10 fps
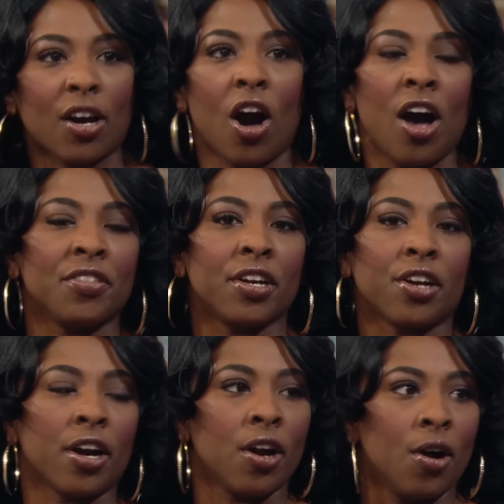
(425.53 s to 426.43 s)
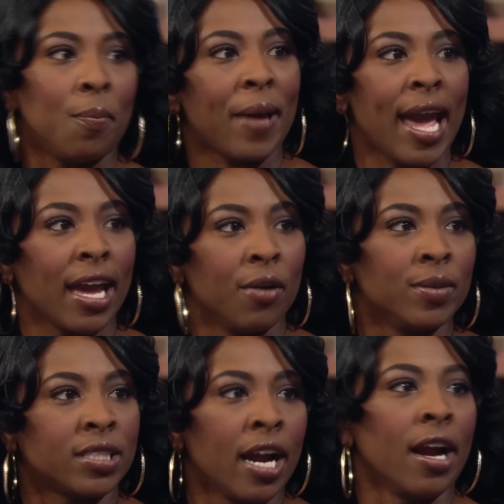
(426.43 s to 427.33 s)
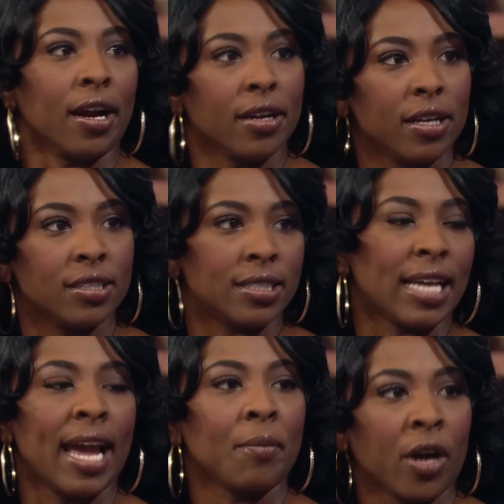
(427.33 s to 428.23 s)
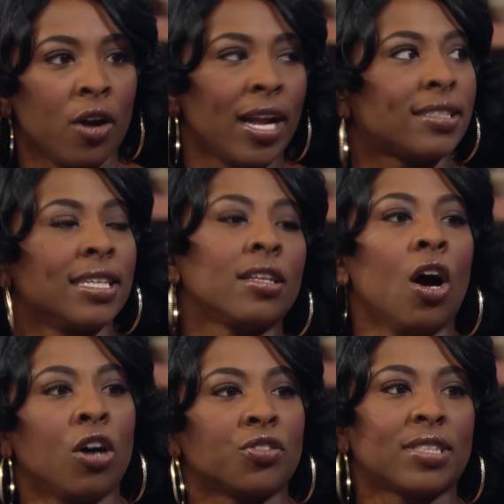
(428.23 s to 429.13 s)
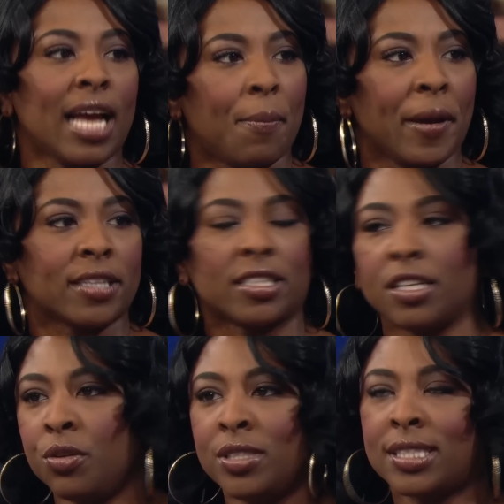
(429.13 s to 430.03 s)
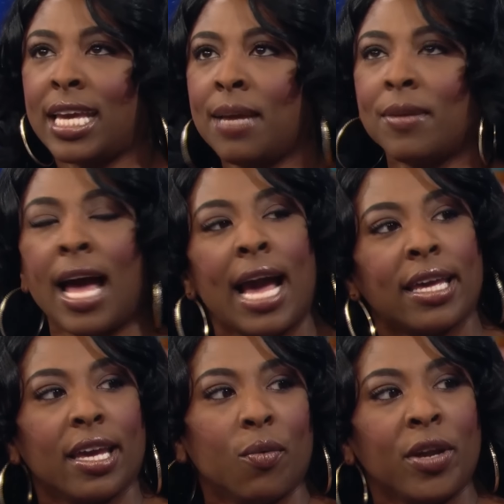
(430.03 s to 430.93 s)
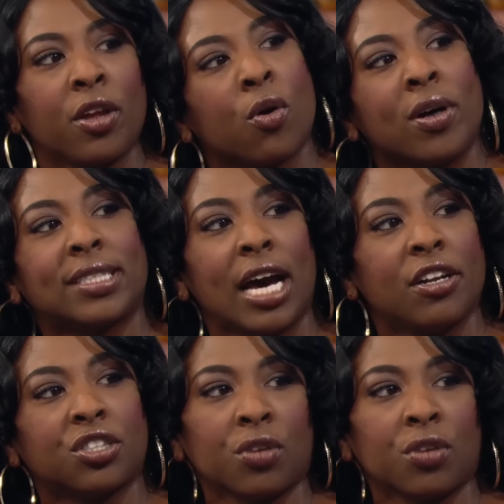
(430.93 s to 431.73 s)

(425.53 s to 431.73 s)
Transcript: called the girl back. It was her. The same girl that sent the ultrasound picture. You just keep lying. When are you going to tell the